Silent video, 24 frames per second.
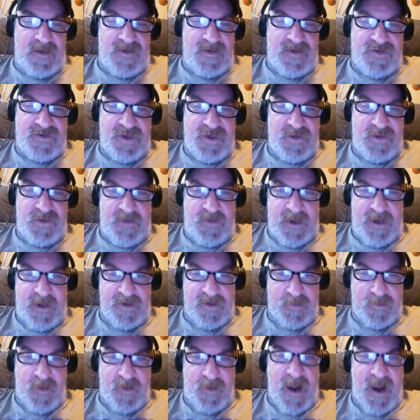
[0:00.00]
2
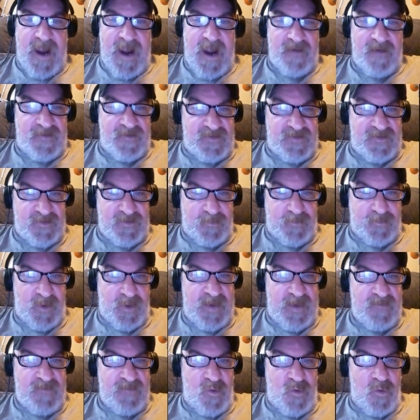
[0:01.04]
years prior the
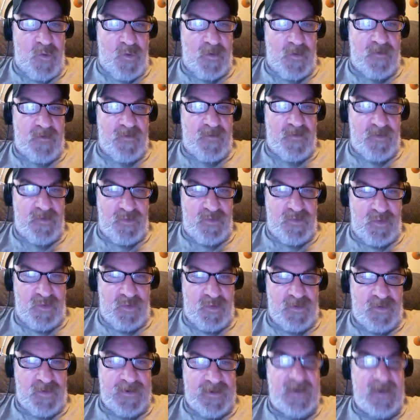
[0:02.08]
Supreme Court
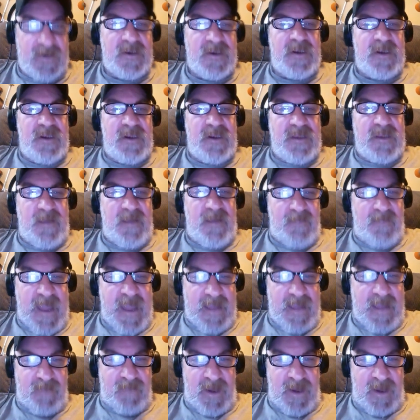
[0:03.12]
ruled that
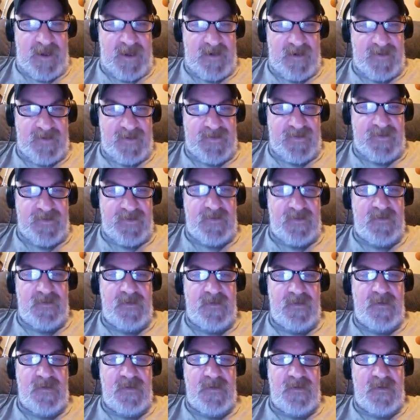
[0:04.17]
black players
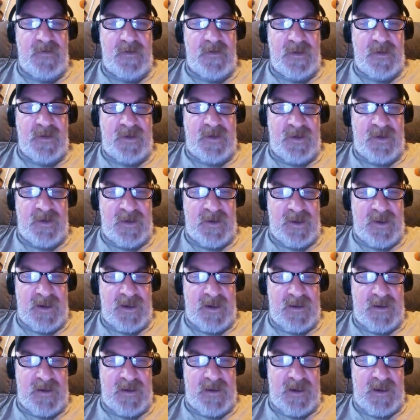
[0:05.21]

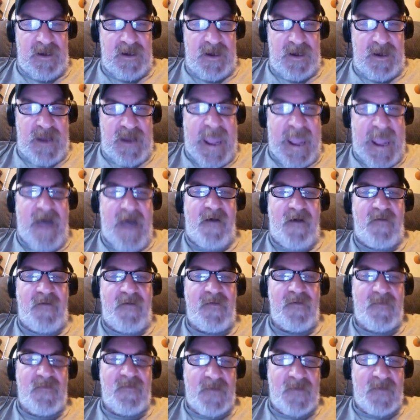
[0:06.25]
could
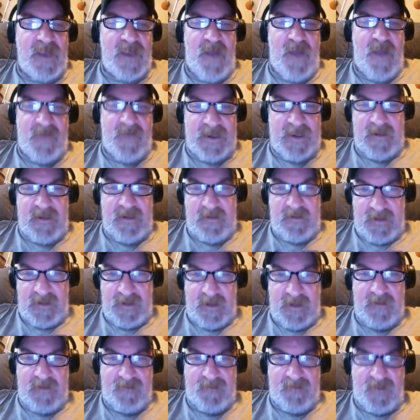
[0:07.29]
now go to
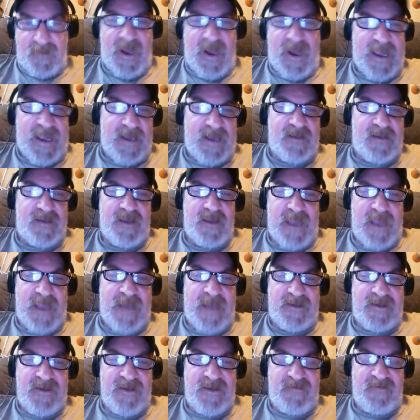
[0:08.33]
play at, at a
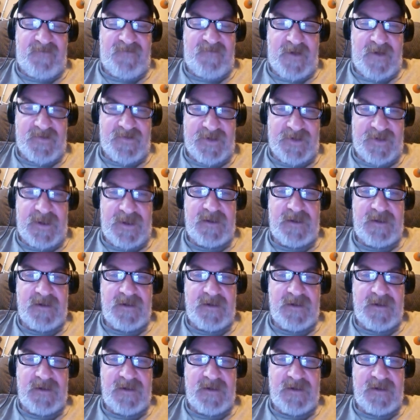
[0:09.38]
university